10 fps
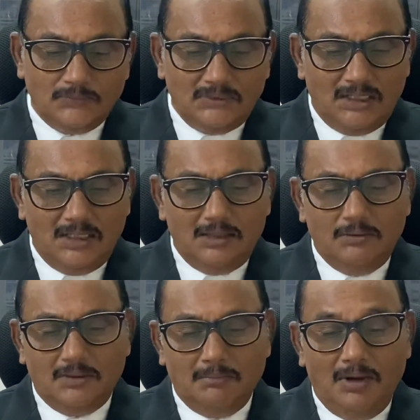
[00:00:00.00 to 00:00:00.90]

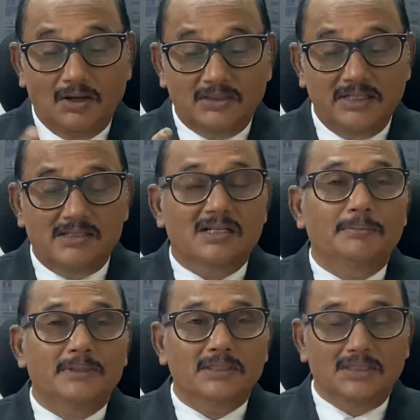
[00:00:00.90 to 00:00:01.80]
Maruti
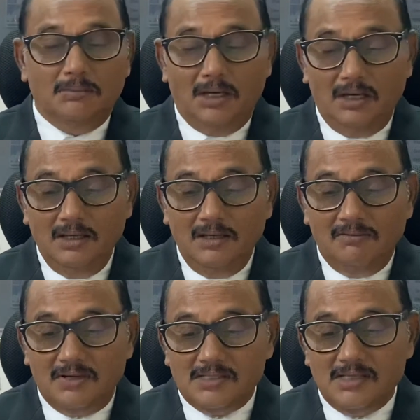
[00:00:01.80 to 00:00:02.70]
Sripati Dabal
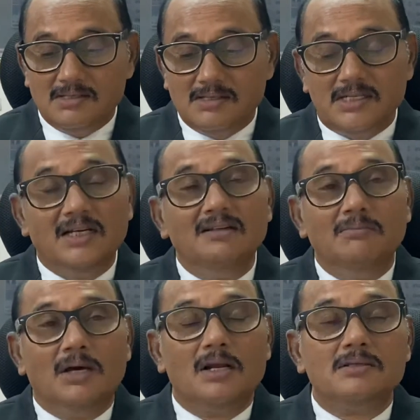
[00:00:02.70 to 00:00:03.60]
versus State of
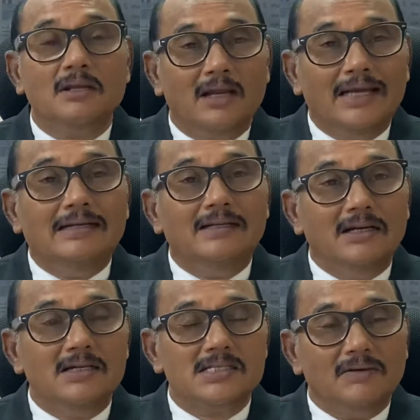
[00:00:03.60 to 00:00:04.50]
Maharashtra
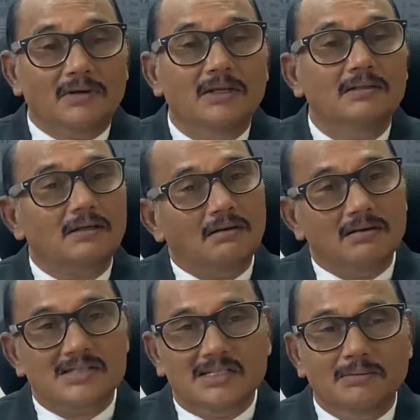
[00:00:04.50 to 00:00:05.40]
1987. That
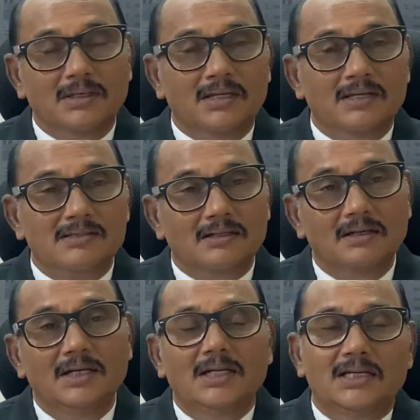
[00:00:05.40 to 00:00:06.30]
constable case,
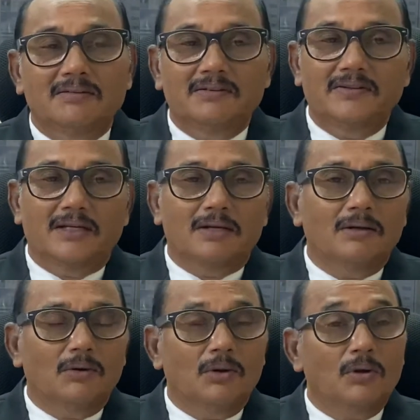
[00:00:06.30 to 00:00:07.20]
everywhere,
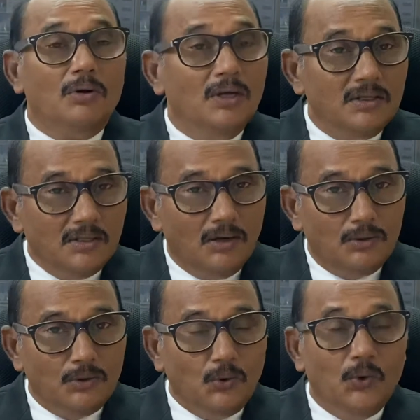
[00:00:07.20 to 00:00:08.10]
no
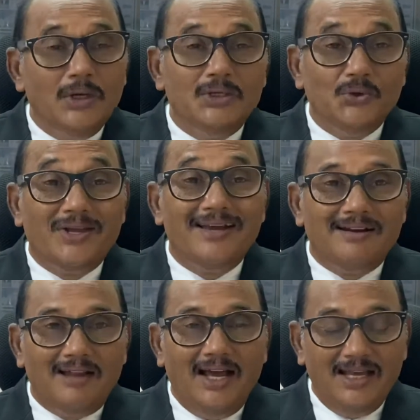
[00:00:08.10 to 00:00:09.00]
doubt, you can
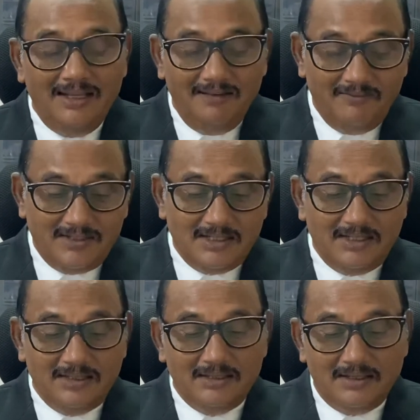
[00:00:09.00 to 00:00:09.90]
die with
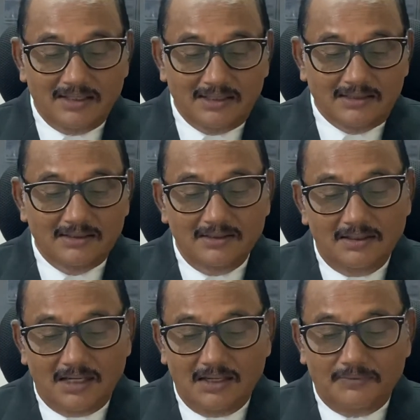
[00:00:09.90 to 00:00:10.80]
dignity.
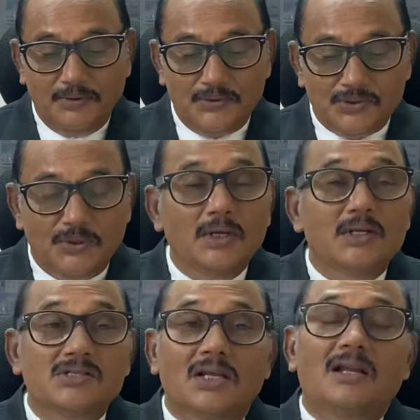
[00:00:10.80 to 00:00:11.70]
And of course,
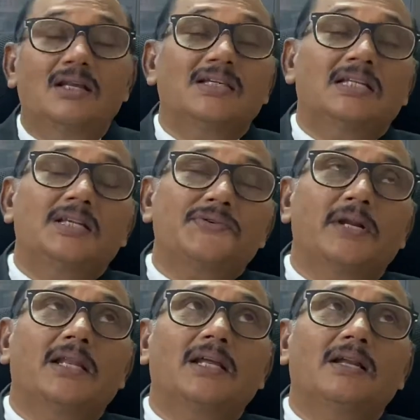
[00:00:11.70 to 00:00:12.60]
Channa Jagdish
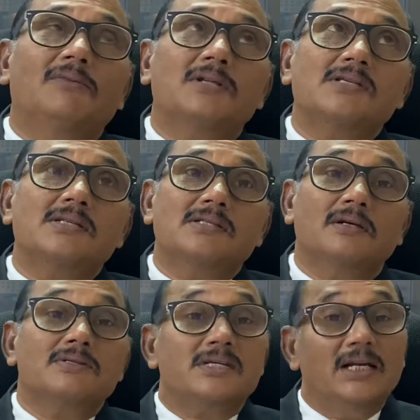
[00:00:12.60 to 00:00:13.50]
Rendar versus
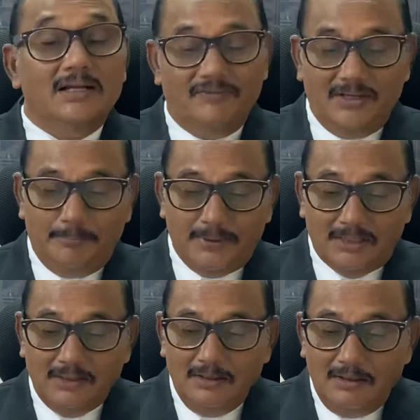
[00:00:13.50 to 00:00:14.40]
State of AP
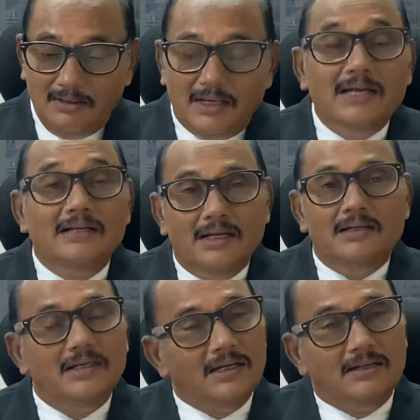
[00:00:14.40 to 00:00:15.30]

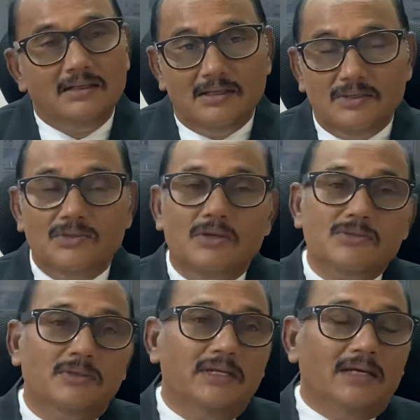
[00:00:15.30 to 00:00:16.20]
1988. It is
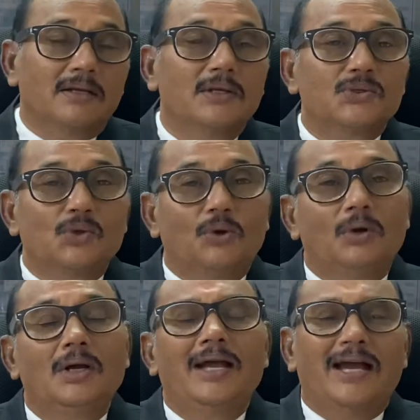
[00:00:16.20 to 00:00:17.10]
also there.
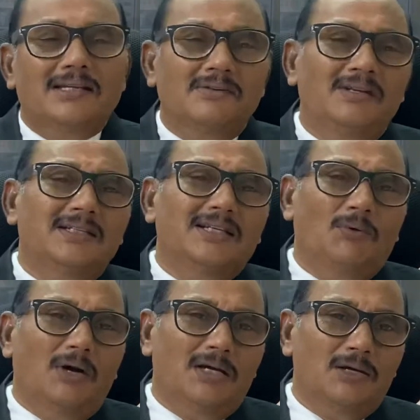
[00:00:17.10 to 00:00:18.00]
So actually, they
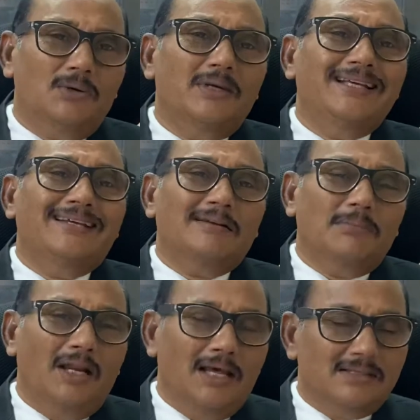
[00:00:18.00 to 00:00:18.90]
wanted to
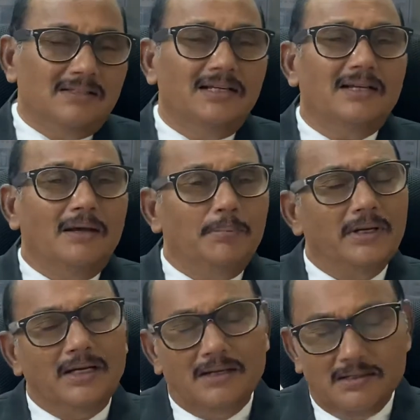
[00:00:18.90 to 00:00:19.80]
decriminalize. They are
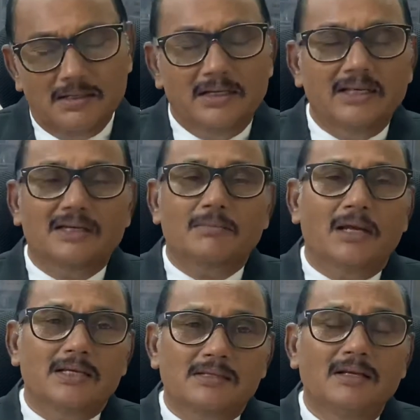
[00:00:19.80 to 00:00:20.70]
appealing to
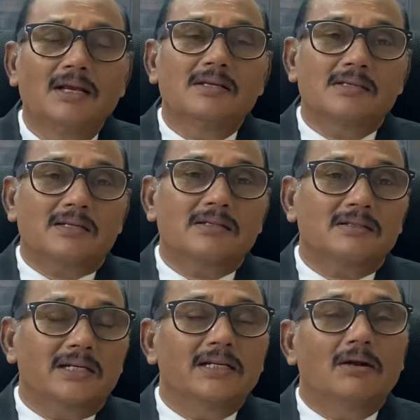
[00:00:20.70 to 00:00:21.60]
decriminalize Section
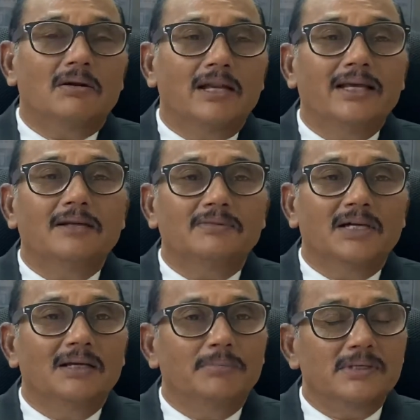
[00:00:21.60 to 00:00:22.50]
309 of the
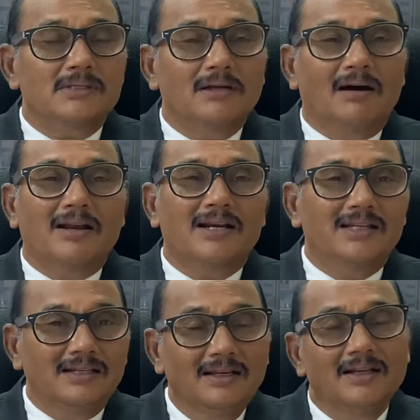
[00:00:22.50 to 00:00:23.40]
IPC.
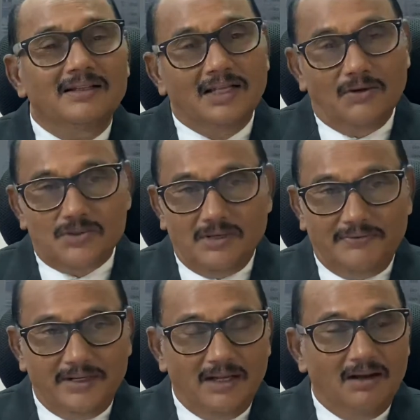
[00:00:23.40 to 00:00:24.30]
Already, they have
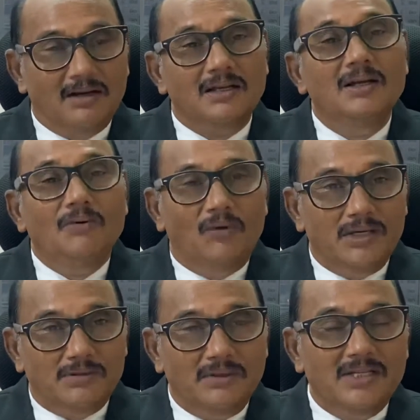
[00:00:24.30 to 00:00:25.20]
suffered a lot. Why
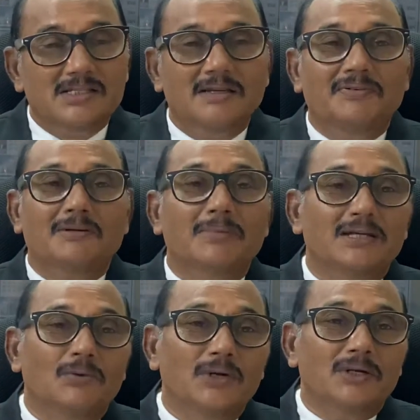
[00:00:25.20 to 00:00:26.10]
should they suffer by
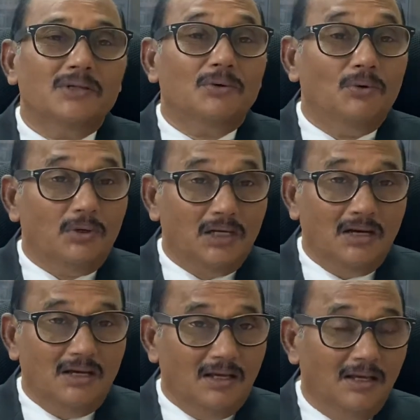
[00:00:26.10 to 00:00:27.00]
going to the court
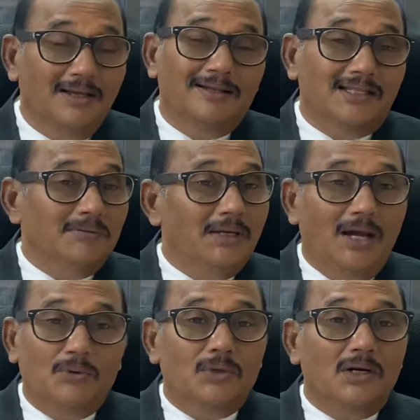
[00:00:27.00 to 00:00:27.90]
and they may
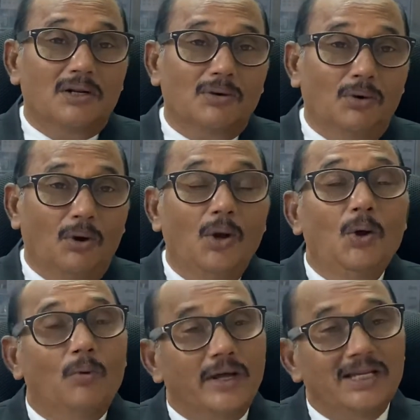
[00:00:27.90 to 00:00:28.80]
have to undergo
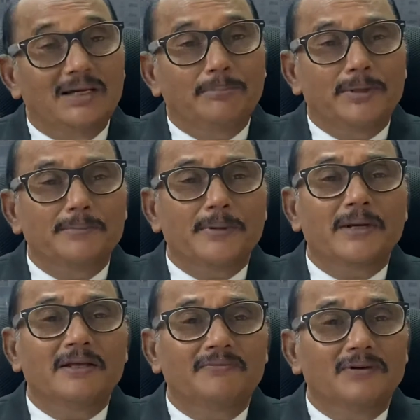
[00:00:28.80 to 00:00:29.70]
1 AM per
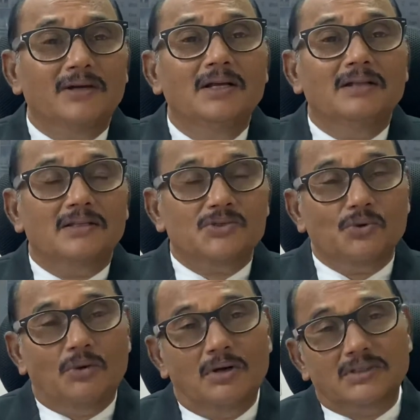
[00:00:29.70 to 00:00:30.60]
imprint if the
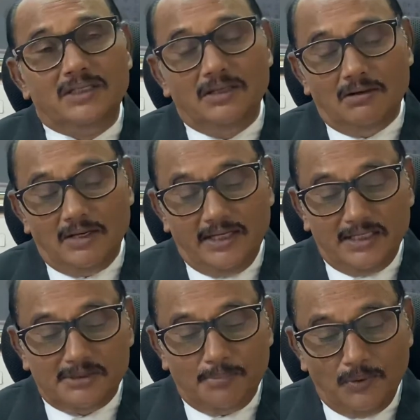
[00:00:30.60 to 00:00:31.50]
so-called 309
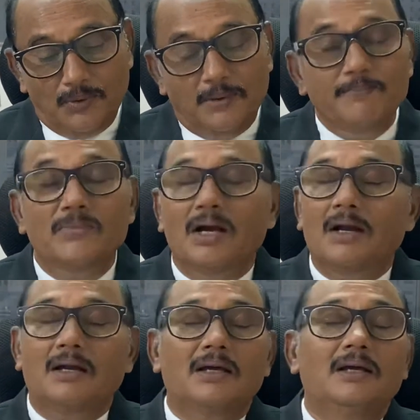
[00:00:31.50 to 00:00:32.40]
is proved.
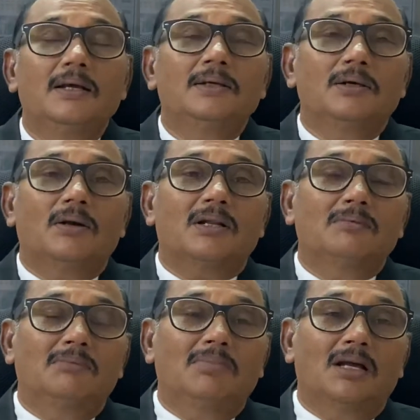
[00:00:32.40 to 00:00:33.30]
And you have to
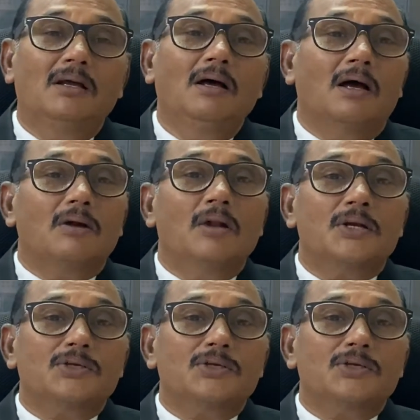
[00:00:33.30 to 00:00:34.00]
remember Aruna